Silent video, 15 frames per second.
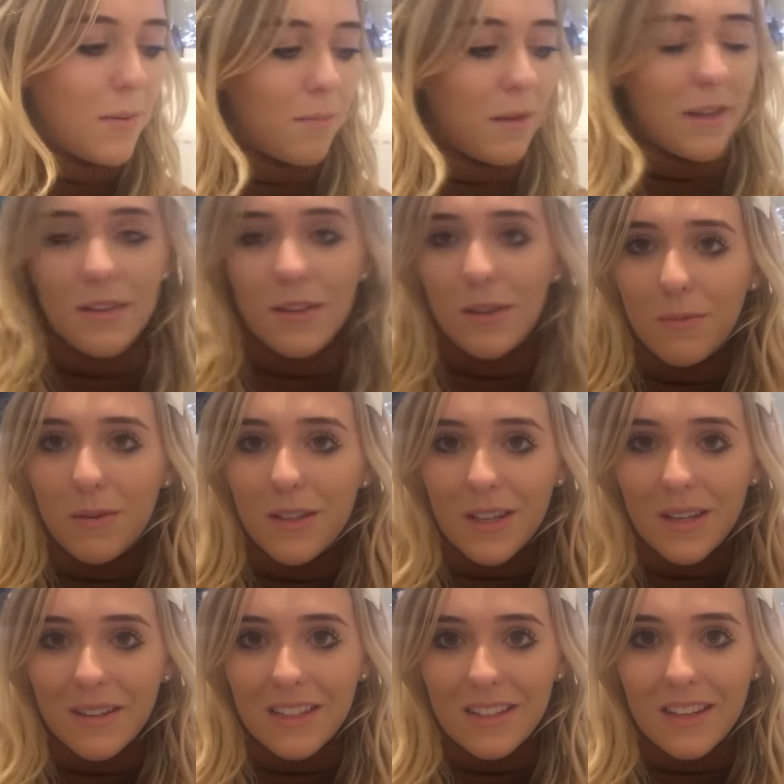Matt's gonna be
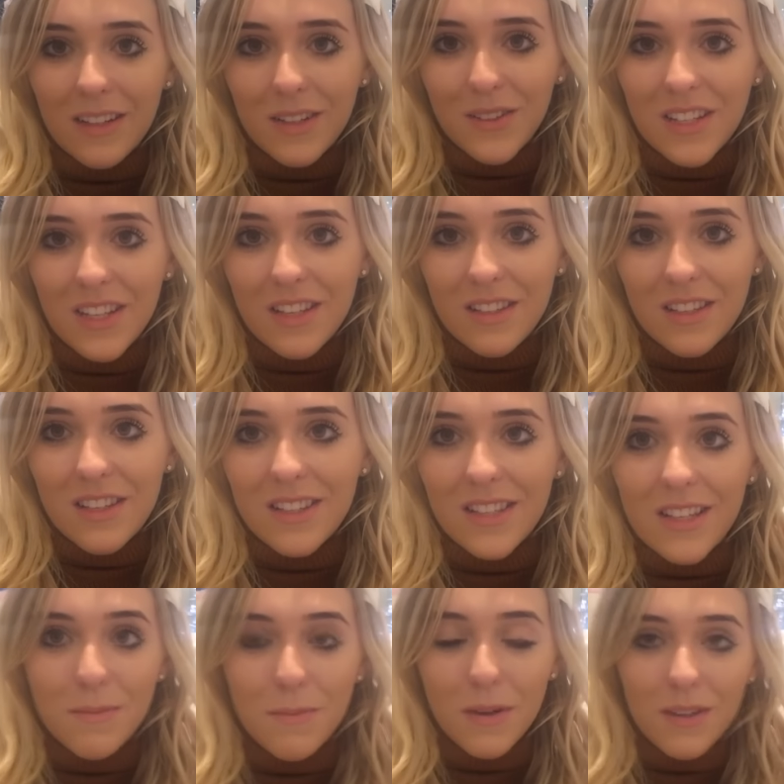so excited when he sees
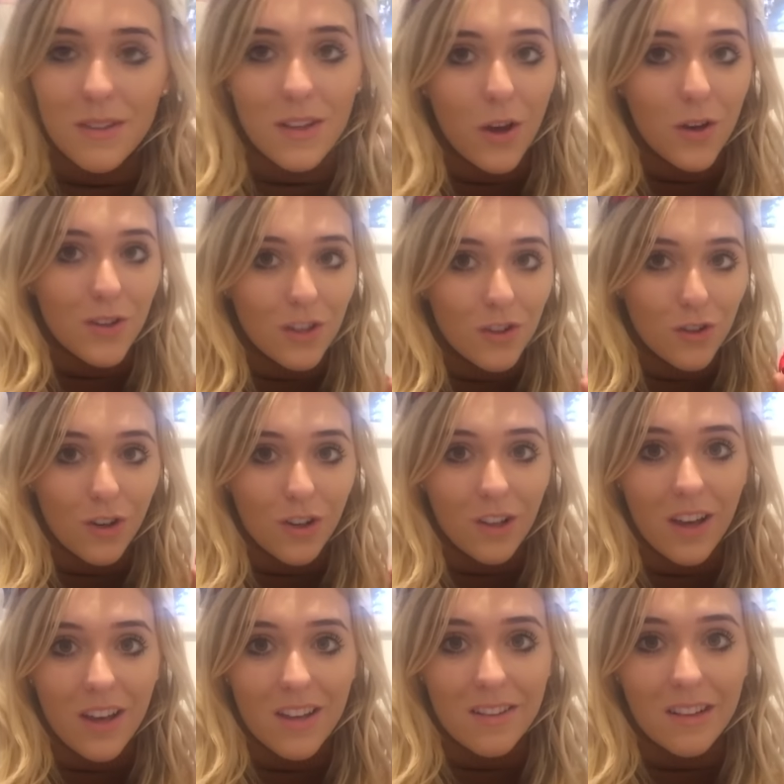this because Hotel
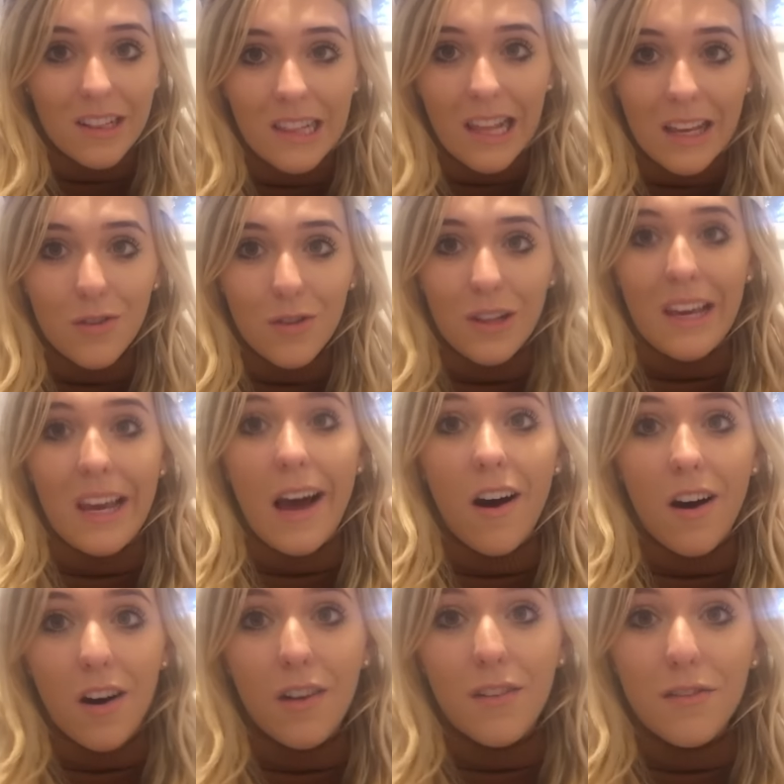Chocolate is literally
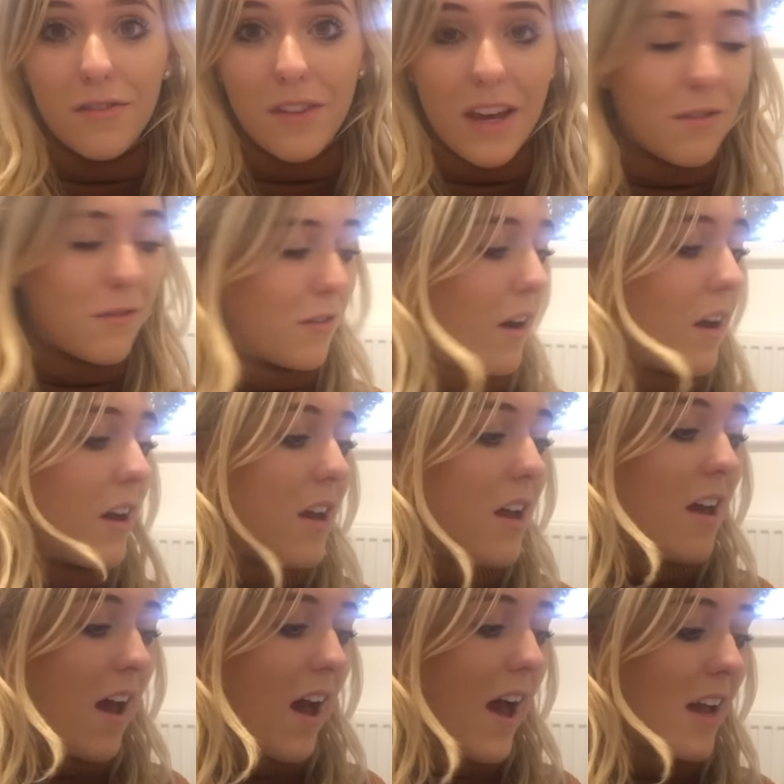our favorite.
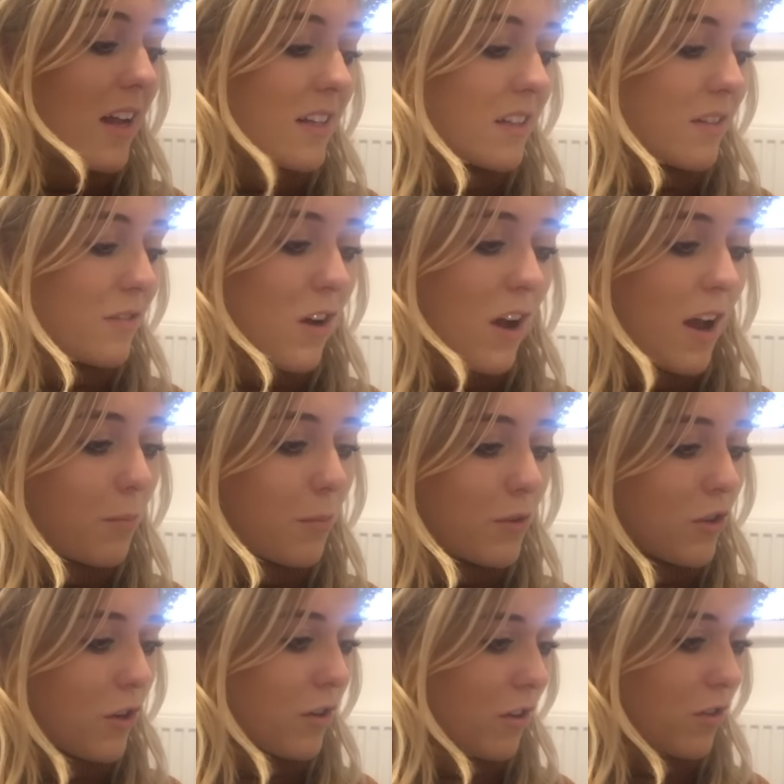And I've not had
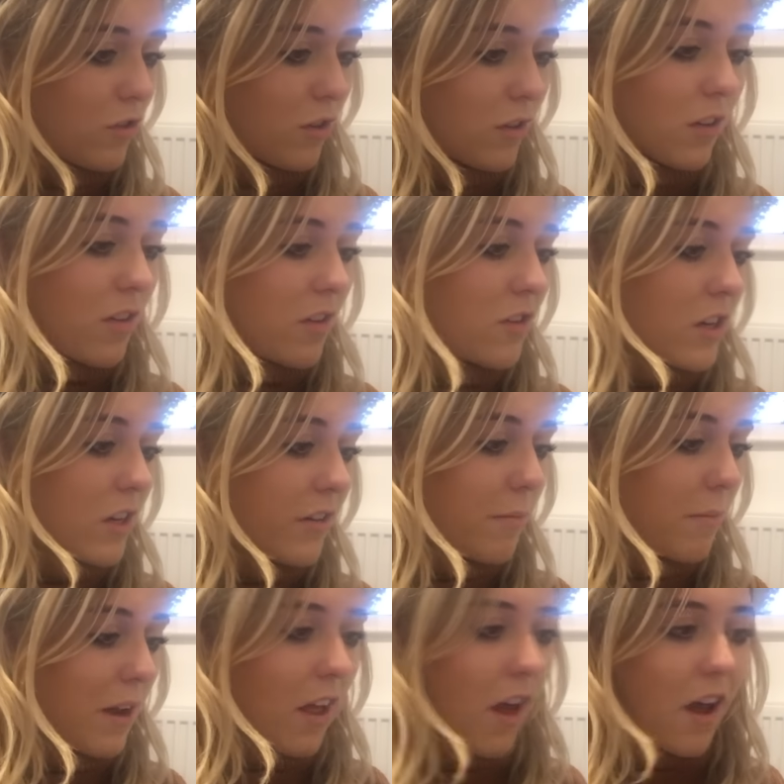much Hotel Chocolate this year
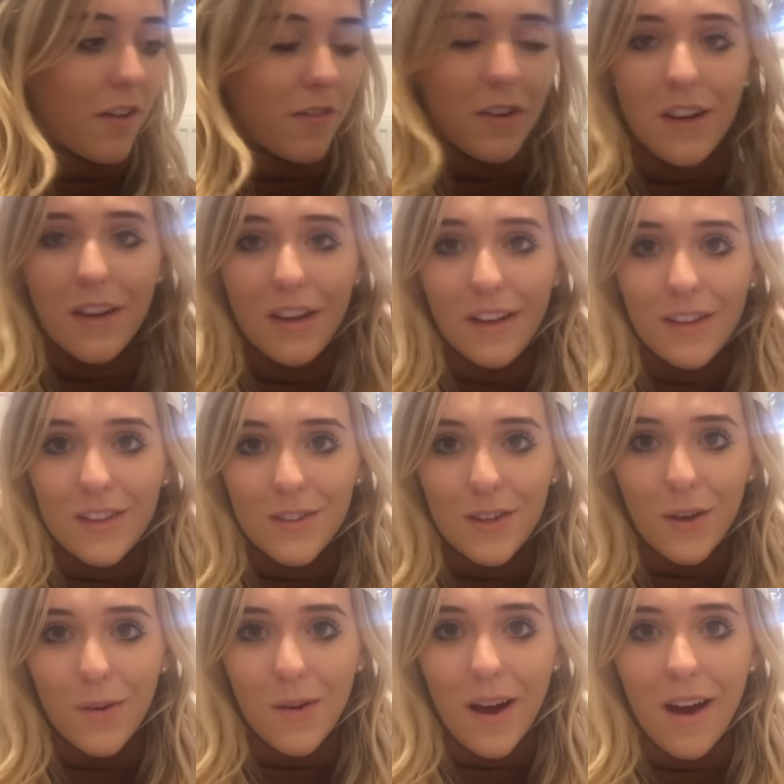in my life.
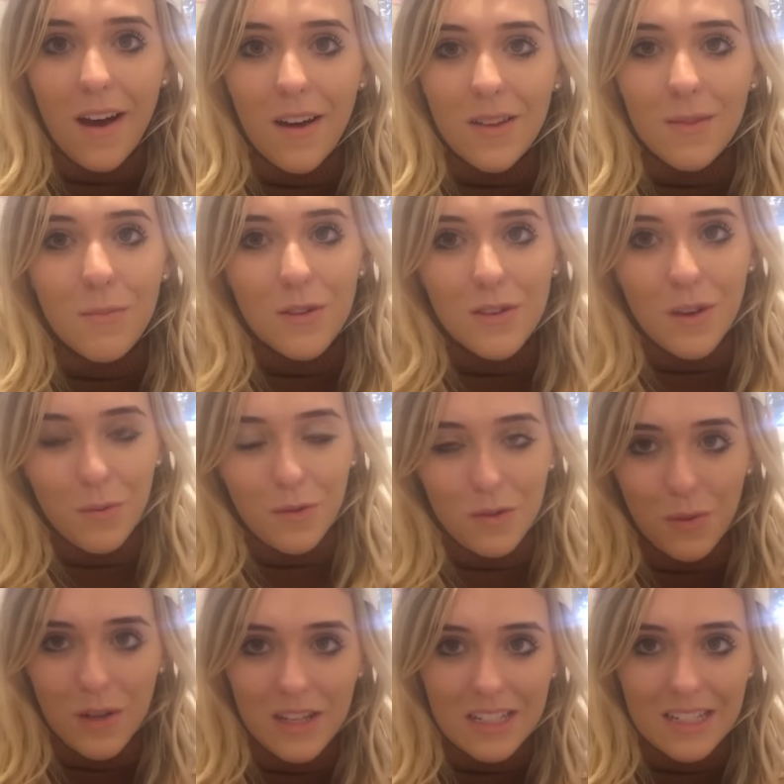So as much as I want
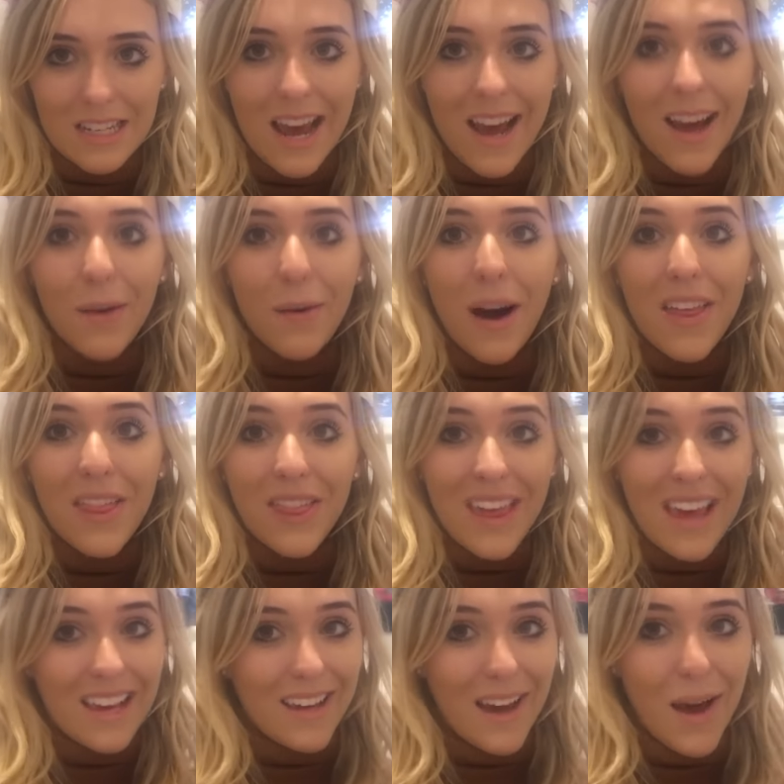to eat it now, I
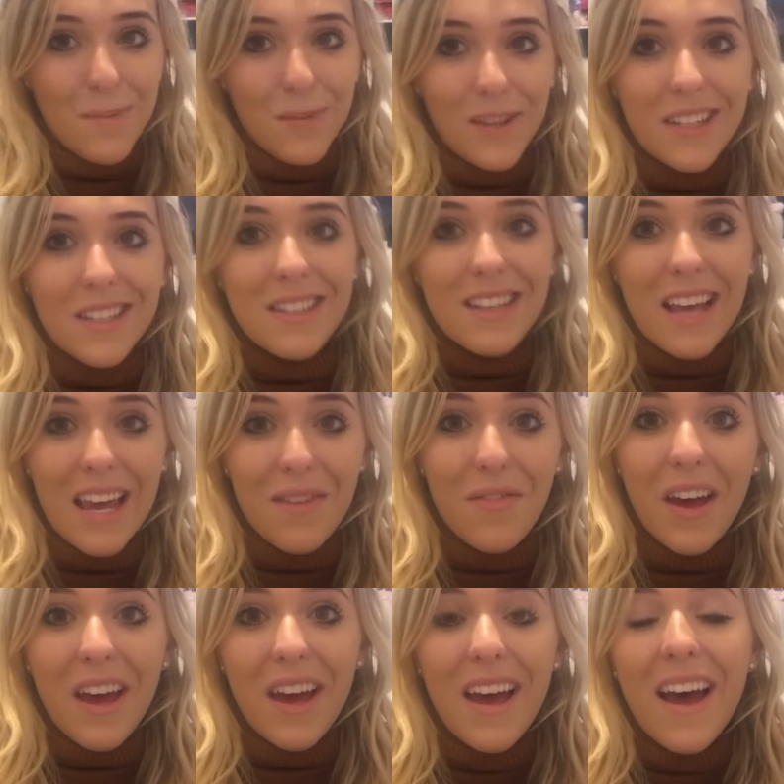think I'm gonna save
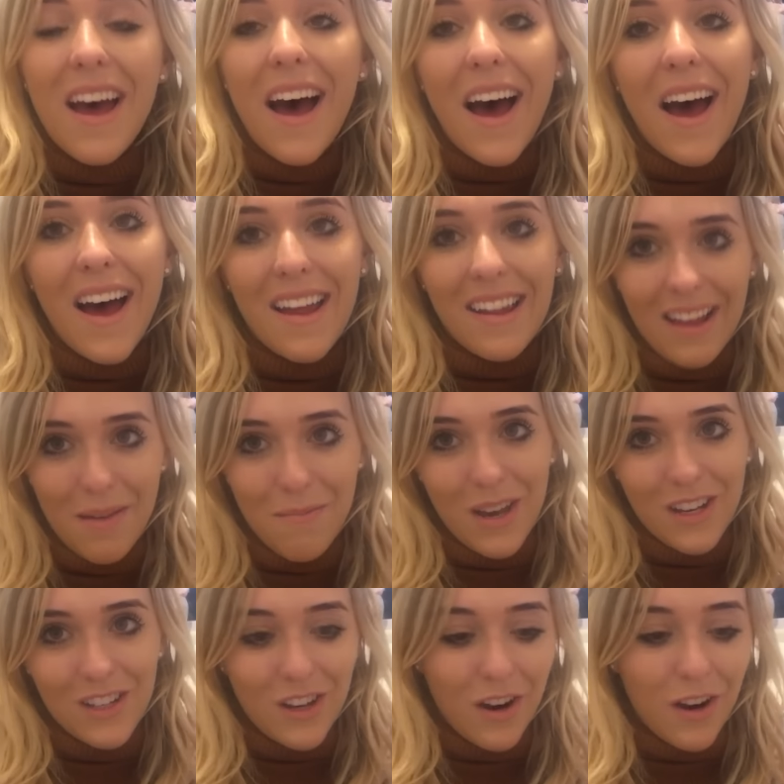it and let
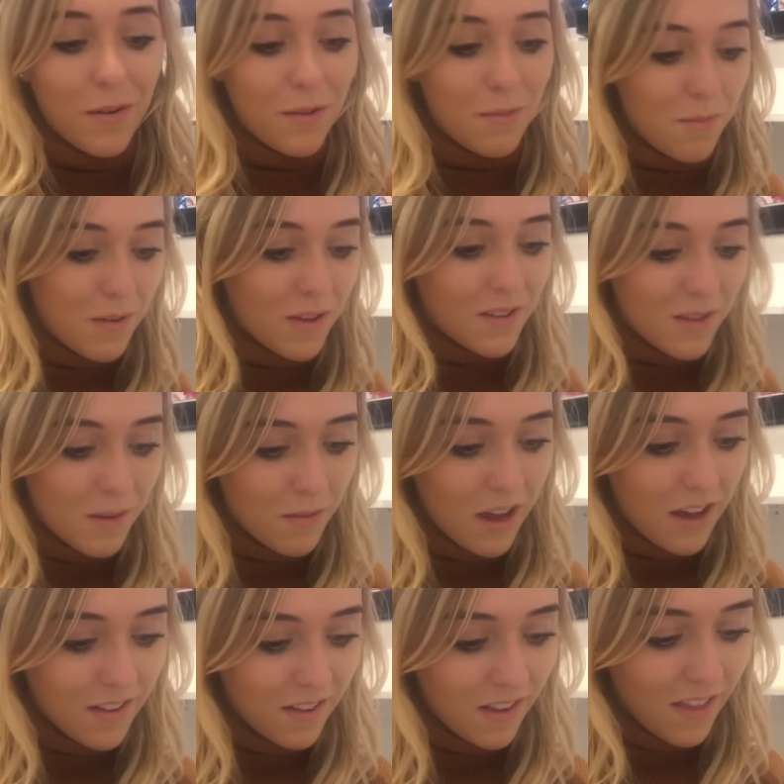Matt share it with me because I'm
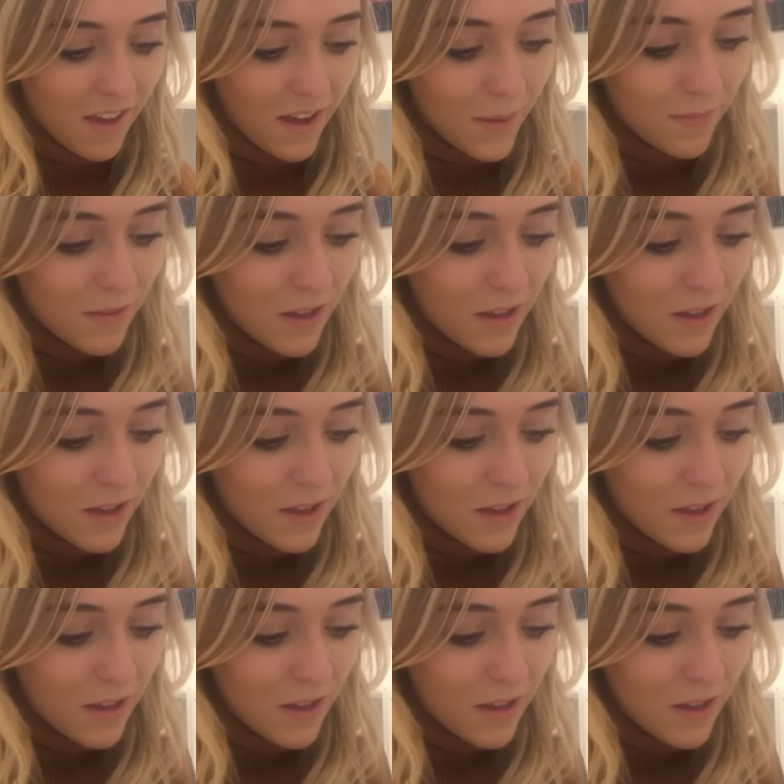nice like that.